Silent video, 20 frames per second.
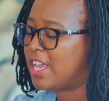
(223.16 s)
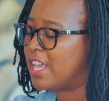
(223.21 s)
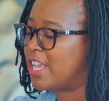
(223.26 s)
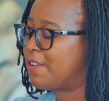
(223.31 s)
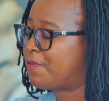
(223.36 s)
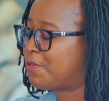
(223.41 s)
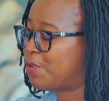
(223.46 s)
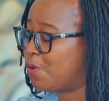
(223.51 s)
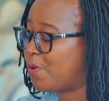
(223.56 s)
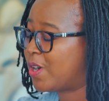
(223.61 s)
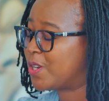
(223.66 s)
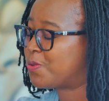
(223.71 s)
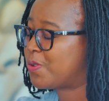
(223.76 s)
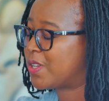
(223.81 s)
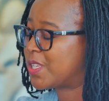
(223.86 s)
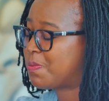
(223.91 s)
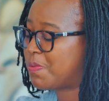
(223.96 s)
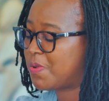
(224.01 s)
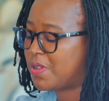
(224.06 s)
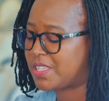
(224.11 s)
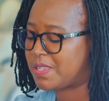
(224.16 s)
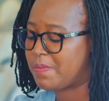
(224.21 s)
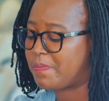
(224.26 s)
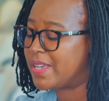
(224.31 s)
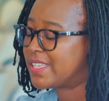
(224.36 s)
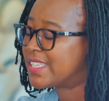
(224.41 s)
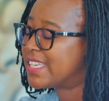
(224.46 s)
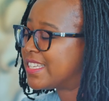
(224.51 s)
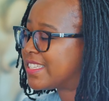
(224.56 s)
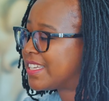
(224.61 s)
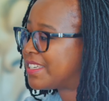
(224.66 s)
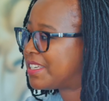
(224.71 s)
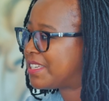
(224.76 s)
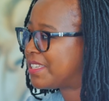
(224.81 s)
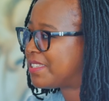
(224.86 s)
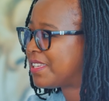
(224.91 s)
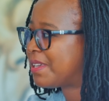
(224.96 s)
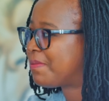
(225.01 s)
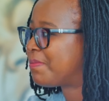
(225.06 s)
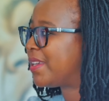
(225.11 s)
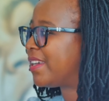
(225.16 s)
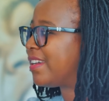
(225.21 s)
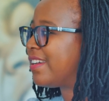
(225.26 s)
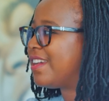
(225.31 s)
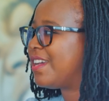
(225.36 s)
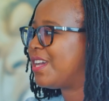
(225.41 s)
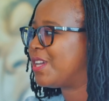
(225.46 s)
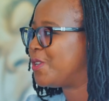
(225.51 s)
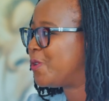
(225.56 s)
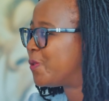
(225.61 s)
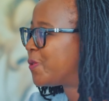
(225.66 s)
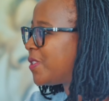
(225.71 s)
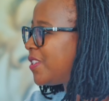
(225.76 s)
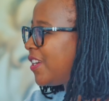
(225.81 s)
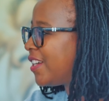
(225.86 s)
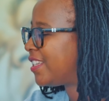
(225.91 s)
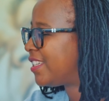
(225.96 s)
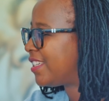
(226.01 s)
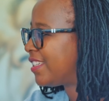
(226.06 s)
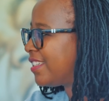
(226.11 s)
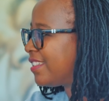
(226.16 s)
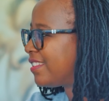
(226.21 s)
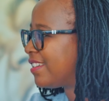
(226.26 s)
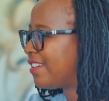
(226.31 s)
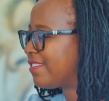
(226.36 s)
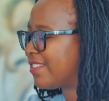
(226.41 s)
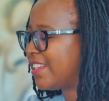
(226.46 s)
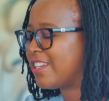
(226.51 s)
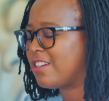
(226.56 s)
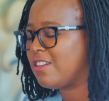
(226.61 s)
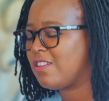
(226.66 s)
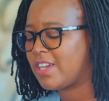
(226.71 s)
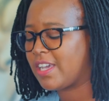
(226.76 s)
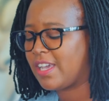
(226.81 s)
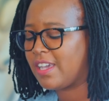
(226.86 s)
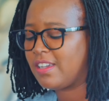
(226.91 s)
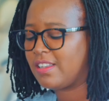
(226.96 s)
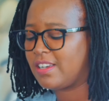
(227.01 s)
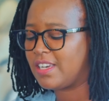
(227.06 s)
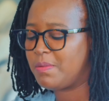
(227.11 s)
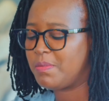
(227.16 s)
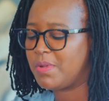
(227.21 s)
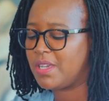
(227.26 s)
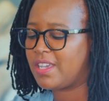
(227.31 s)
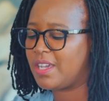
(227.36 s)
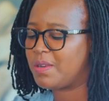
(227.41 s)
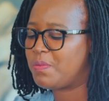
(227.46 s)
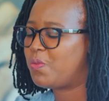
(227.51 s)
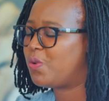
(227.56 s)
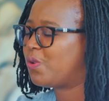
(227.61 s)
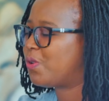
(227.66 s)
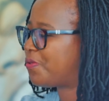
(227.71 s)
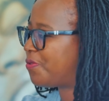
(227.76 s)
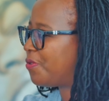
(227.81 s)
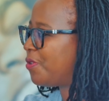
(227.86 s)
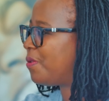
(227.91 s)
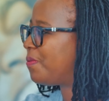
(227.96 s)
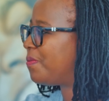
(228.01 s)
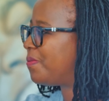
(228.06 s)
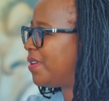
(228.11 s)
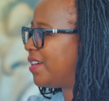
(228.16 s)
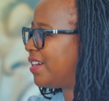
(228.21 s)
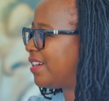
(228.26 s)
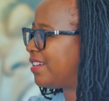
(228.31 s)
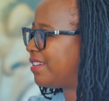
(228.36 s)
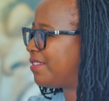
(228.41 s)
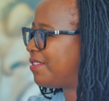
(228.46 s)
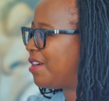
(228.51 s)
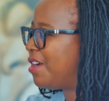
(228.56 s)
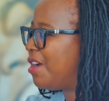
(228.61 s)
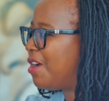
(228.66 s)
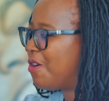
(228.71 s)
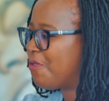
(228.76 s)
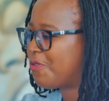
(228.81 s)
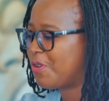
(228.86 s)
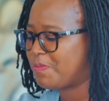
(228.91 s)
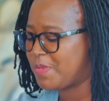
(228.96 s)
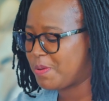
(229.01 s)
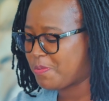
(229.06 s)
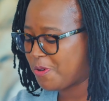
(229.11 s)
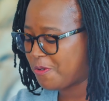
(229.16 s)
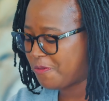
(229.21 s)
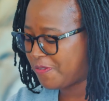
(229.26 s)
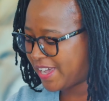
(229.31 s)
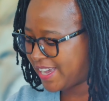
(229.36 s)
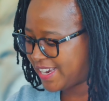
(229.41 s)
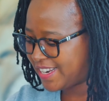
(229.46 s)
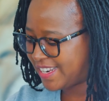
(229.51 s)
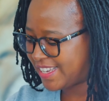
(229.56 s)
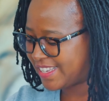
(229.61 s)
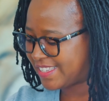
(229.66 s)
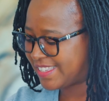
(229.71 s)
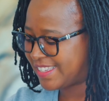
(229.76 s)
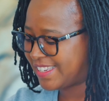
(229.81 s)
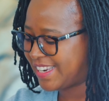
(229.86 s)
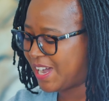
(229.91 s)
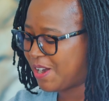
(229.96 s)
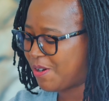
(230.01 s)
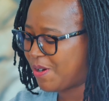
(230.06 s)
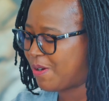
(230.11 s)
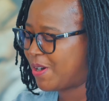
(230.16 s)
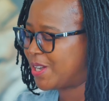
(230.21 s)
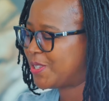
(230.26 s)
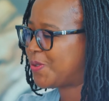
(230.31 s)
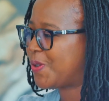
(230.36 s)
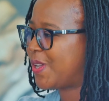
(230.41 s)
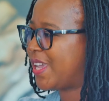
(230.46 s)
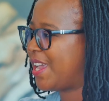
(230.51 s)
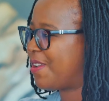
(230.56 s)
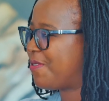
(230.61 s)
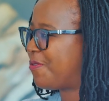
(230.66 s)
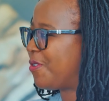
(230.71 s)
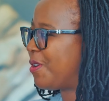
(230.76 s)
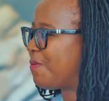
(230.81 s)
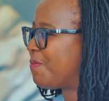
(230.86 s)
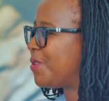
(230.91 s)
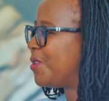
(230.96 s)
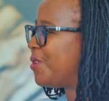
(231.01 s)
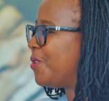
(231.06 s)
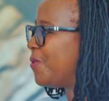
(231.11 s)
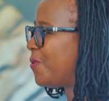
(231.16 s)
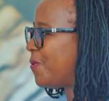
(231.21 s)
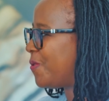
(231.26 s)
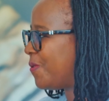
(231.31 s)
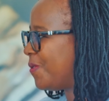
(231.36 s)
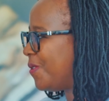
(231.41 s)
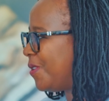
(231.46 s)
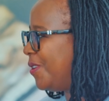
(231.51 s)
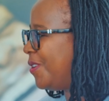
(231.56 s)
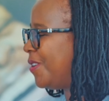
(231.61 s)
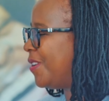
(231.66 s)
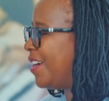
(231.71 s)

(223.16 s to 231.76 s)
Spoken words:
If you want to experience the best internet in Zambia, use Starlink. I was like, okay, let me get more from the providers. Now, I want to hear it from you.